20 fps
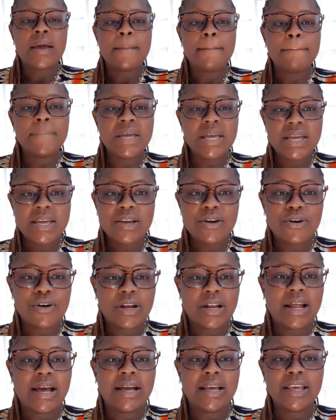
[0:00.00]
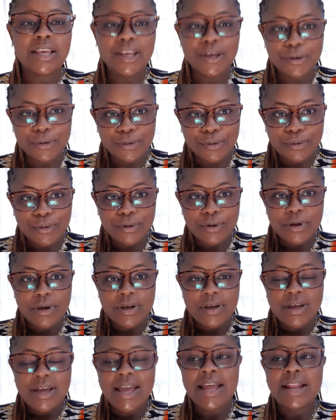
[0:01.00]
be on a queue
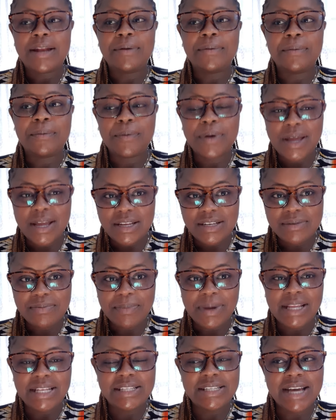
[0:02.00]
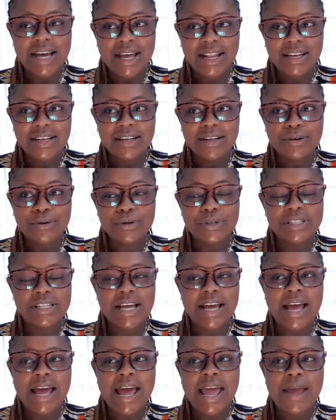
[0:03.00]
and wait my turn, because
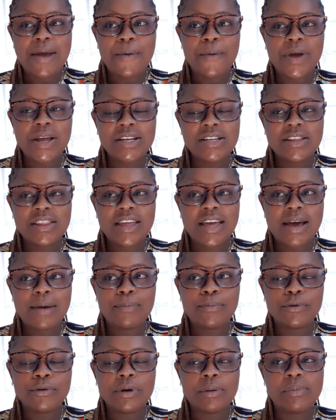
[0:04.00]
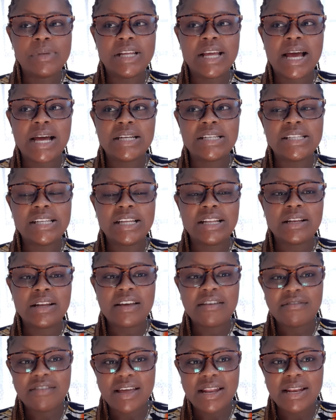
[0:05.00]
I went there probably at
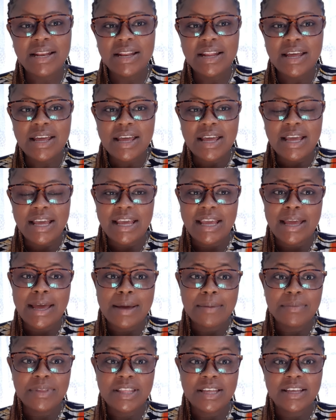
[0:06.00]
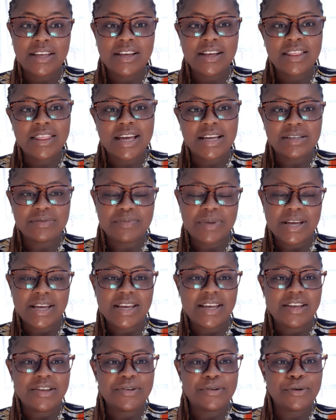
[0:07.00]
11 a.m. thinking that
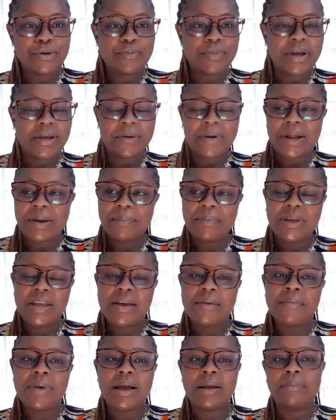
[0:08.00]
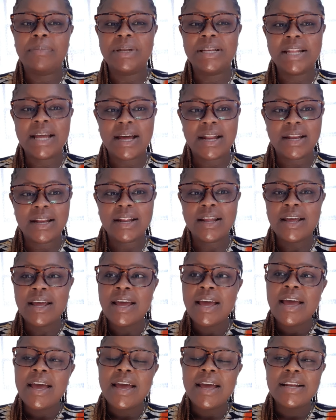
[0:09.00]
by 1 p.m. I'll be done.
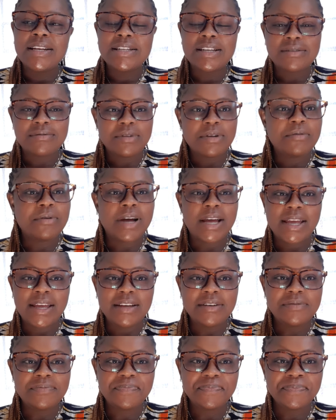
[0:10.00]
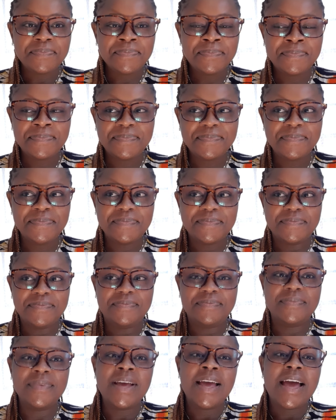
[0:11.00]
Tell me why.
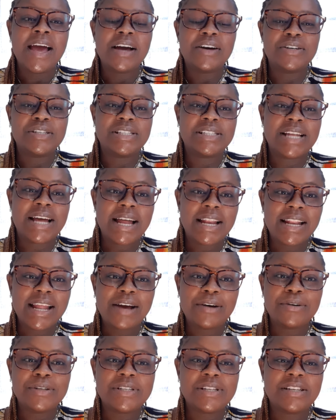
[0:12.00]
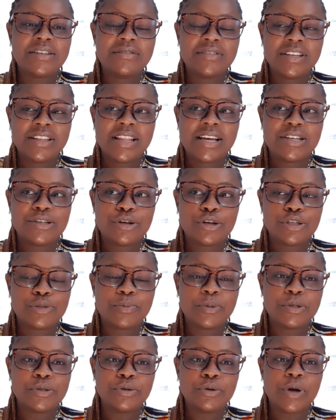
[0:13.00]
I was done. I was leaving that
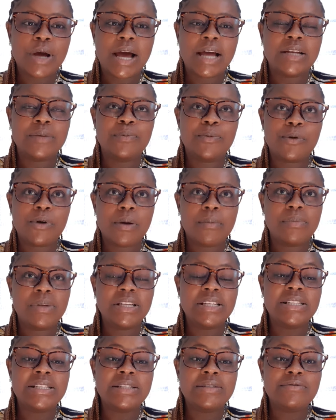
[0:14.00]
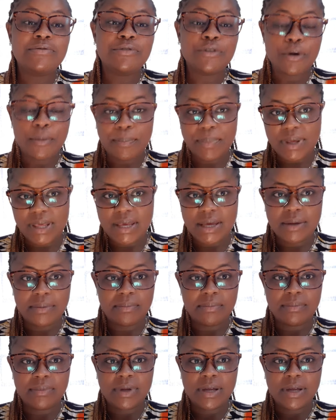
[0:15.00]
hospital at probably 4 p.m.